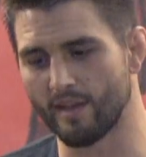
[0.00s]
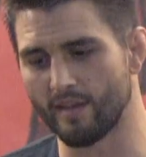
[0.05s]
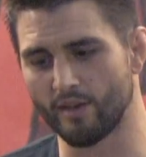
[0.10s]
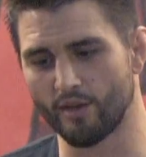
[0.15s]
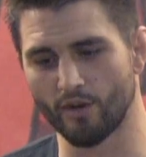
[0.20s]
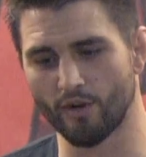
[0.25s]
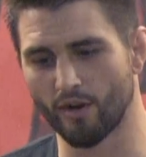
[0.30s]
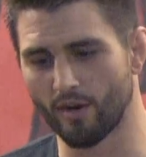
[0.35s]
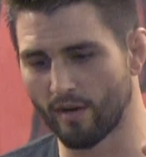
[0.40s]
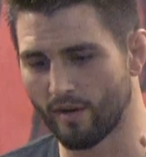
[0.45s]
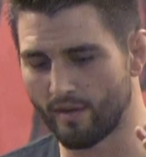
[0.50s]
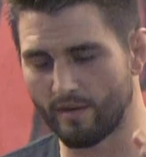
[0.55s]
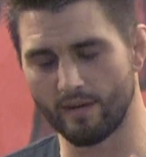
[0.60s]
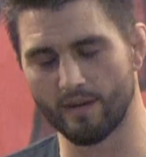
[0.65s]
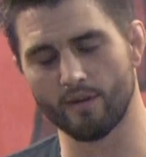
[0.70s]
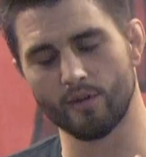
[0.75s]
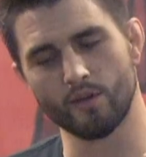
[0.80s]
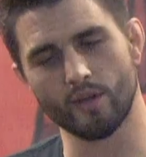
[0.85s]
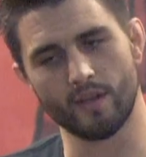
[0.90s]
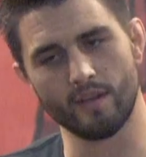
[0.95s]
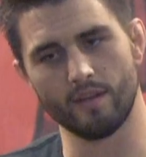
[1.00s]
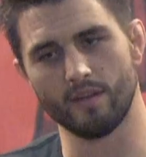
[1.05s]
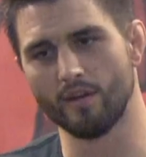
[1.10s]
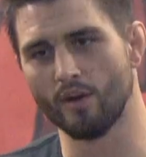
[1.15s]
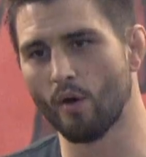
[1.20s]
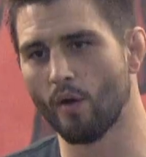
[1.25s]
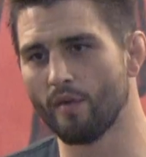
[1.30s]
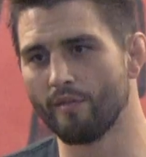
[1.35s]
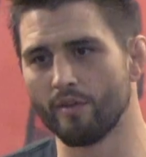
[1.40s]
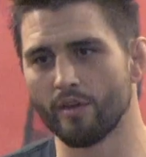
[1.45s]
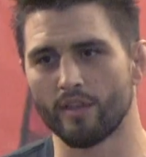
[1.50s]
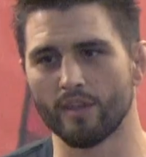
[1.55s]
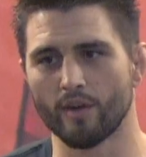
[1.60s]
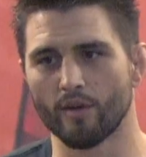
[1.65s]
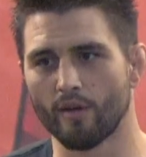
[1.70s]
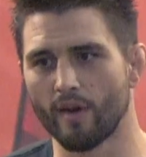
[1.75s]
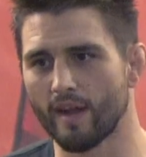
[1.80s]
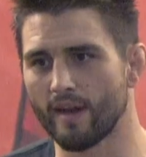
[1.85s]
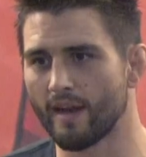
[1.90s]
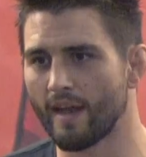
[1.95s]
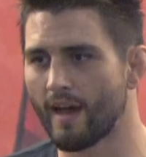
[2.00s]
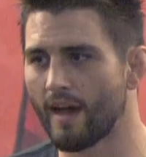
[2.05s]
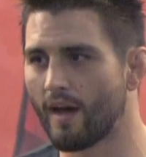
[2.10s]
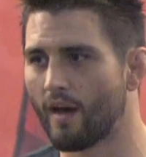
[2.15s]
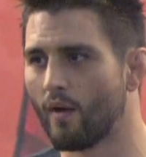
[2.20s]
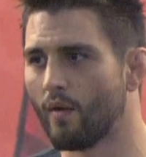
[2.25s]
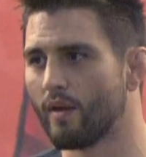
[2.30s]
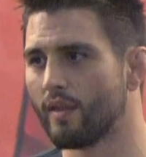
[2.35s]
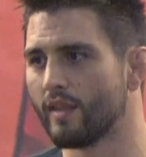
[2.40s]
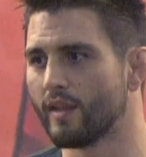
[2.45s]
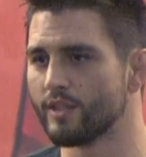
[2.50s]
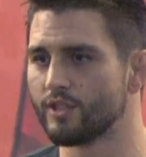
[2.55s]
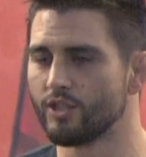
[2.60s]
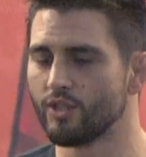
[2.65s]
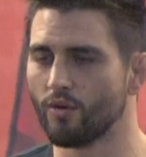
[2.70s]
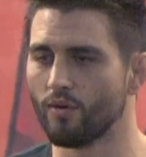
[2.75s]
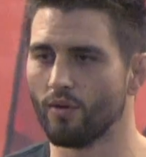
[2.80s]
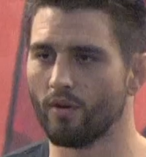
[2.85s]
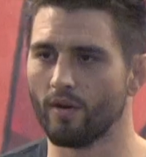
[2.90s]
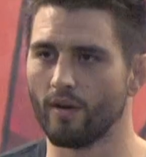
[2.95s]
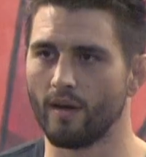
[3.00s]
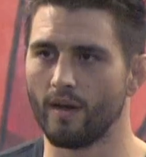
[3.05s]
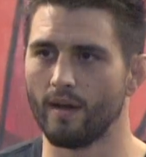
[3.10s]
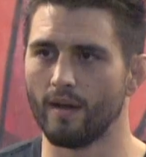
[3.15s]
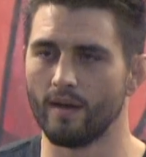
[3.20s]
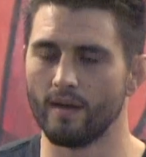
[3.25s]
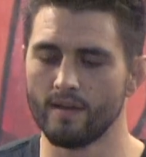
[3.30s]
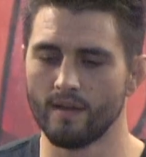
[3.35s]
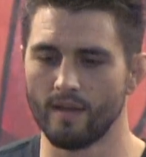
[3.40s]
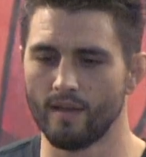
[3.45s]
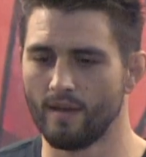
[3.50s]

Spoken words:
you're you know everything right now, and that you're